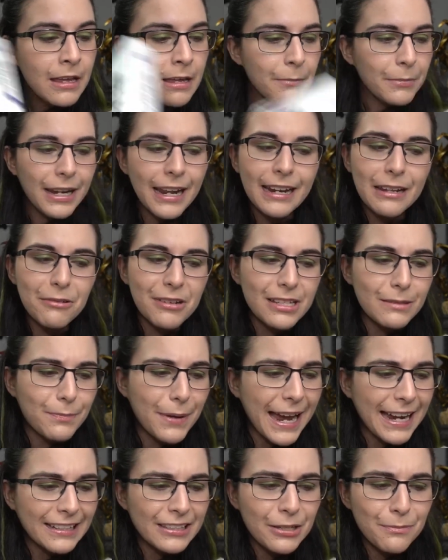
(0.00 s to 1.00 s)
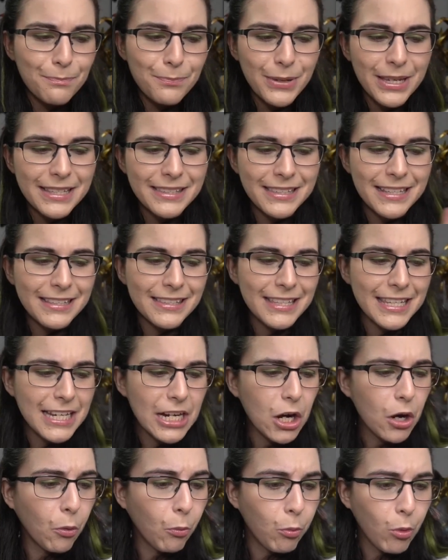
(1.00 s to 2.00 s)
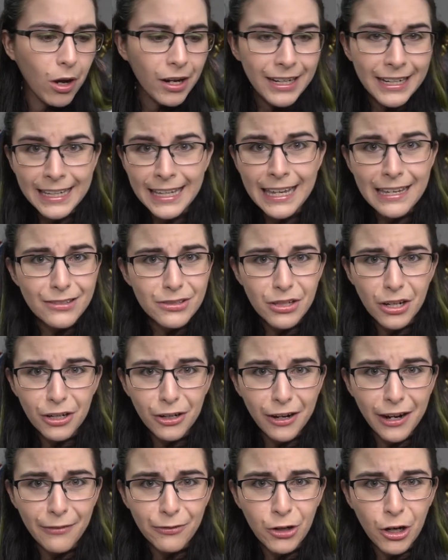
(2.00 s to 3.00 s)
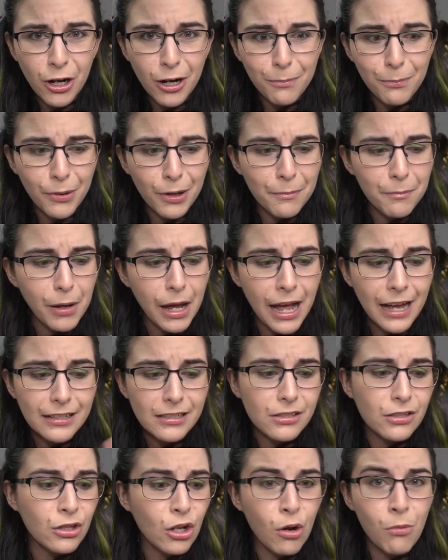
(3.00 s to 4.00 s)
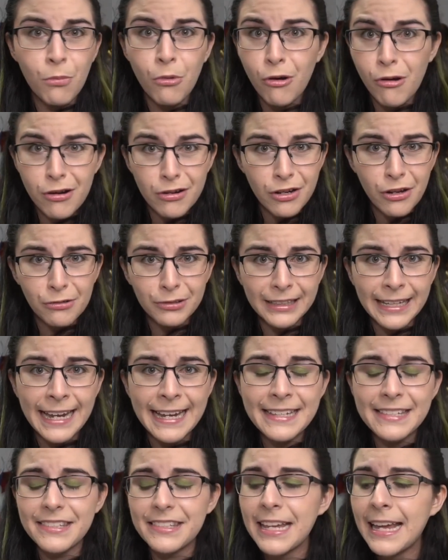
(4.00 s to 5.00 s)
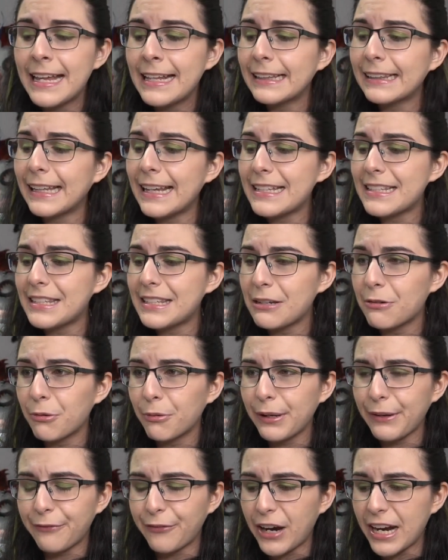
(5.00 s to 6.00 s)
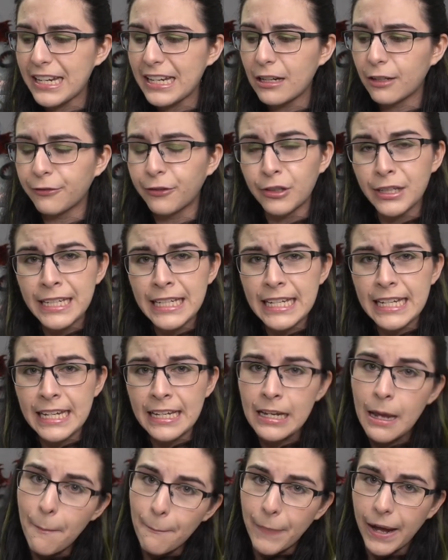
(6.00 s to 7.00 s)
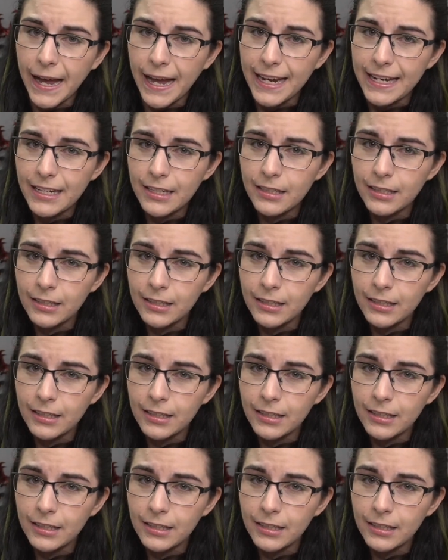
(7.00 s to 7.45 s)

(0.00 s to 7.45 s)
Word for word: But anyways, back to business here. One encased autograph card per box, no more, no less. Let's see what we find here for Ian. Bye.